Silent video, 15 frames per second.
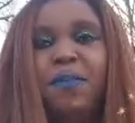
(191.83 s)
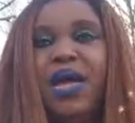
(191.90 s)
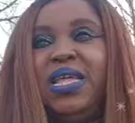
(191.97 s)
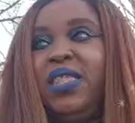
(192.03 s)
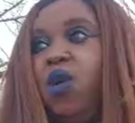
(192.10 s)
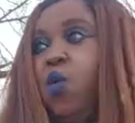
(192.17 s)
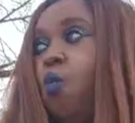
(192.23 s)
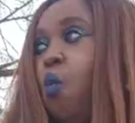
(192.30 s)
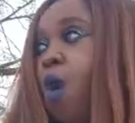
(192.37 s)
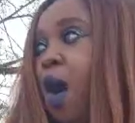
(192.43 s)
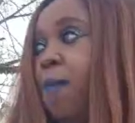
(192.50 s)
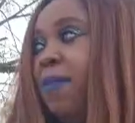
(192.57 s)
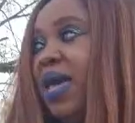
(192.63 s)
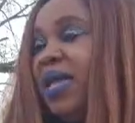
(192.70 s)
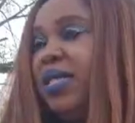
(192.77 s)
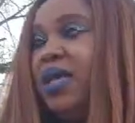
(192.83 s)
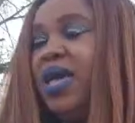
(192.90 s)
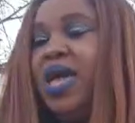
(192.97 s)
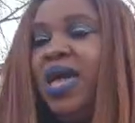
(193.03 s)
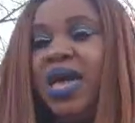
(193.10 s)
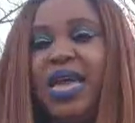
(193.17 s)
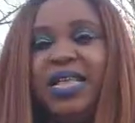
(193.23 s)
but the woman,
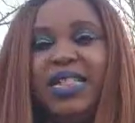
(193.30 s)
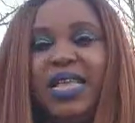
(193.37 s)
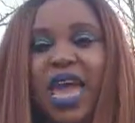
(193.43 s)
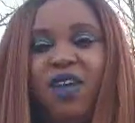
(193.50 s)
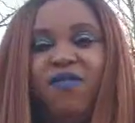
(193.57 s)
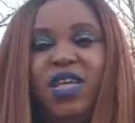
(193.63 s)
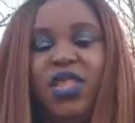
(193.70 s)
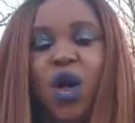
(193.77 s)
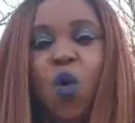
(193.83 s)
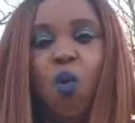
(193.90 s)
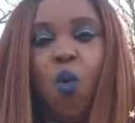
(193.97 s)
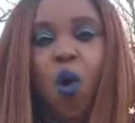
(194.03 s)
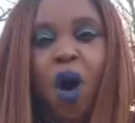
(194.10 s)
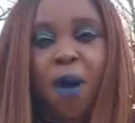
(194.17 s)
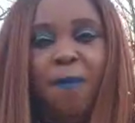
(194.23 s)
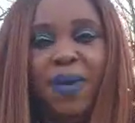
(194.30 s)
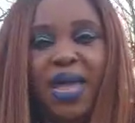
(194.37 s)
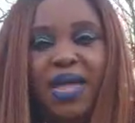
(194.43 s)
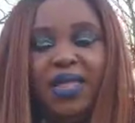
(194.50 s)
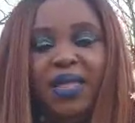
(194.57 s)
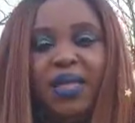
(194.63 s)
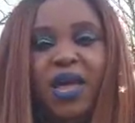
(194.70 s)
he's giving the
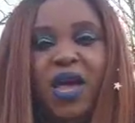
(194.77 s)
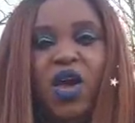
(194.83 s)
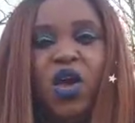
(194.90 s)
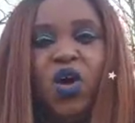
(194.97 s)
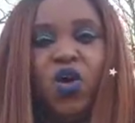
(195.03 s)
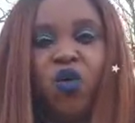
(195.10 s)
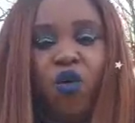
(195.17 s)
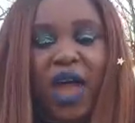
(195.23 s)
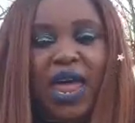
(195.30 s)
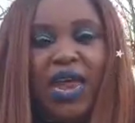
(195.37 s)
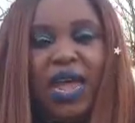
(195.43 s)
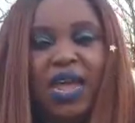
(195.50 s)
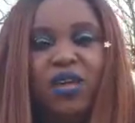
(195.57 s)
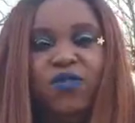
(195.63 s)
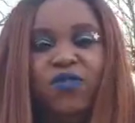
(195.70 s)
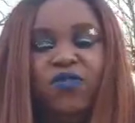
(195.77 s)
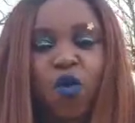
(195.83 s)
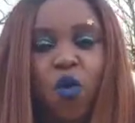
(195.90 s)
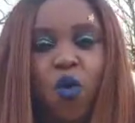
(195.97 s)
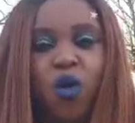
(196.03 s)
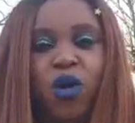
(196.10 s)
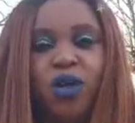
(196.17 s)
woman credit
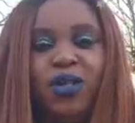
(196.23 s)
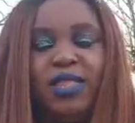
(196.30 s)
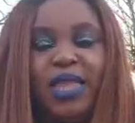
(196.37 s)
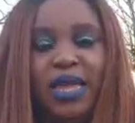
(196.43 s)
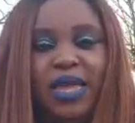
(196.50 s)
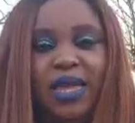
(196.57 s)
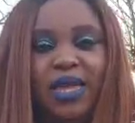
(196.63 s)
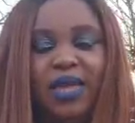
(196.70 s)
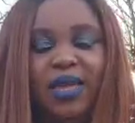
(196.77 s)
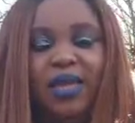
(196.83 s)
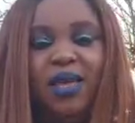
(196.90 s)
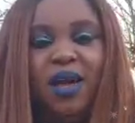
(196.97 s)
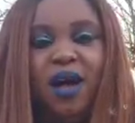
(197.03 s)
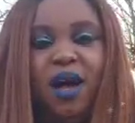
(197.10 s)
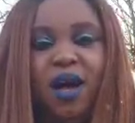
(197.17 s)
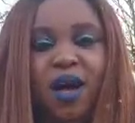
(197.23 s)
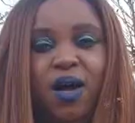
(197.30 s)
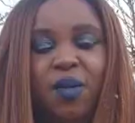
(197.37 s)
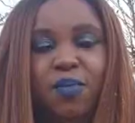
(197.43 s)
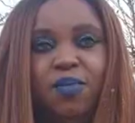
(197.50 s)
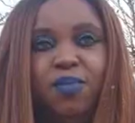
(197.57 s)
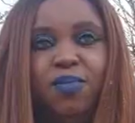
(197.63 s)
for the
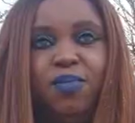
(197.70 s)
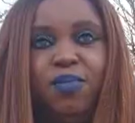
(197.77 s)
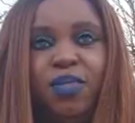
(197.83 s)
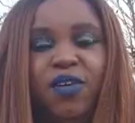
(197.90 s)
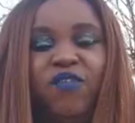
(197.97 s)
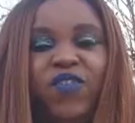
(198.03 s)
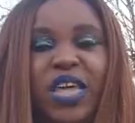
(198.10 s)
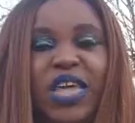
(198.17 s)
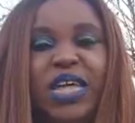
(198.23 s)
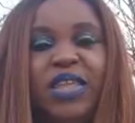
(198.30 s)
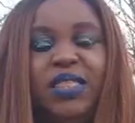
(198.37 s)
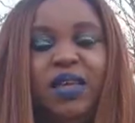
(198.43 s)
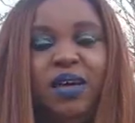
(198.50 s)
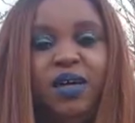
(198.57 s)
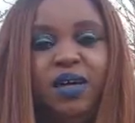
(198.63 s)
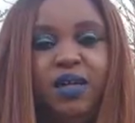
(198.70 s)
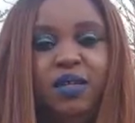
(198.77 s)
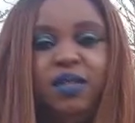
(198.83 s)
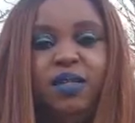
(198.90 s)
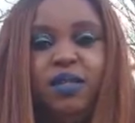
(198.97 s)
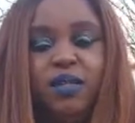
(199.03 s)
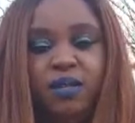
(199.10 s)
um, defeating
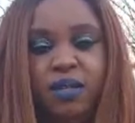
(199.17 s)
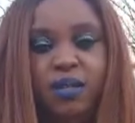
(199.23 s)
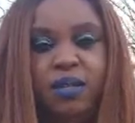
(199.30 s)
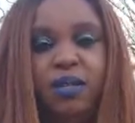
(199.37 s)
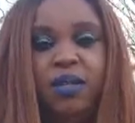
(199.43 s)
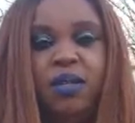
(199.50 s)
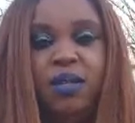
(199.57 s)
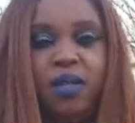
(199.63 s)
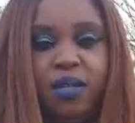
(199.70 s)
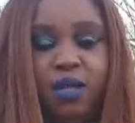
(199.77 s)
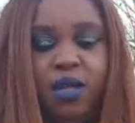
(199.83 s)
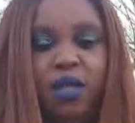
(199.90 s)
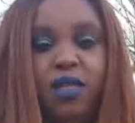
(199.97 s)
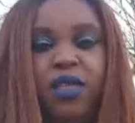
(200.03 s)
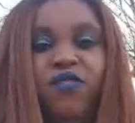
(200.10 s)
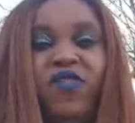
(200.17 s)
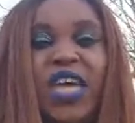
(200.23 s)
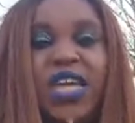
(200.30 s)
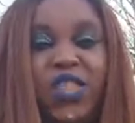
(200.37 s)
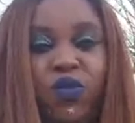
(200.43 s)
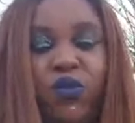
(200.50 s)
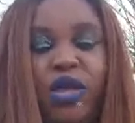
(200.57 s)
the the
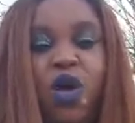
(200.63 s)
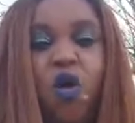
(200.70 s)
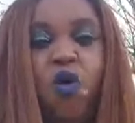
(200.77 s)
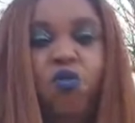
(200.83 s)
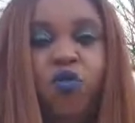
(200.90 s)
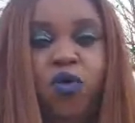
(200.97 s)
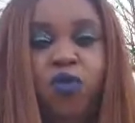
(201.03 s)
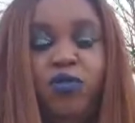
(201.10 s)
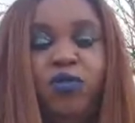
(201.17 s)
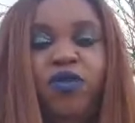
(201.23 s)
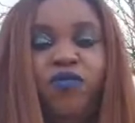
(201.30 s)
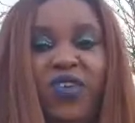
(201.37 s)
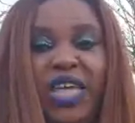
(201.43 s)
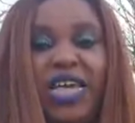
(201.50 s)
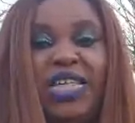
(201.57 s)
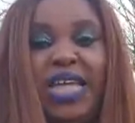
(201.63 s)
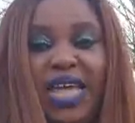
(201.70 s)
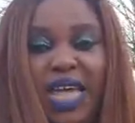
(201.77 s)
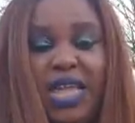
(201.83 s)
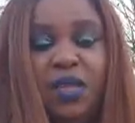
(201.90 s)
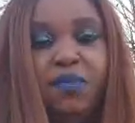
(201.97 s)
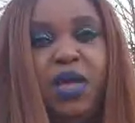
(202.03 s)
victory over defeating
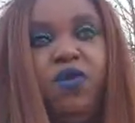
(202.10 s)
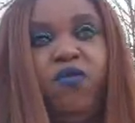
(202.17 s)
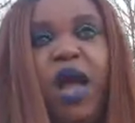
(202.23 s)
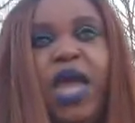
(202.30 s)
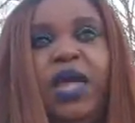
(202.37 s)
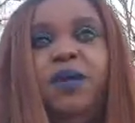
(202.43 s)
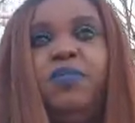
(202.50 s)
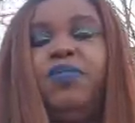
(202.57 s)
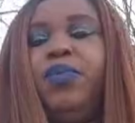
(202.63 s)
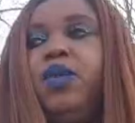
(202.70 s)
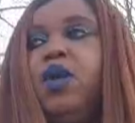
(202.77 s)
the enemy, right?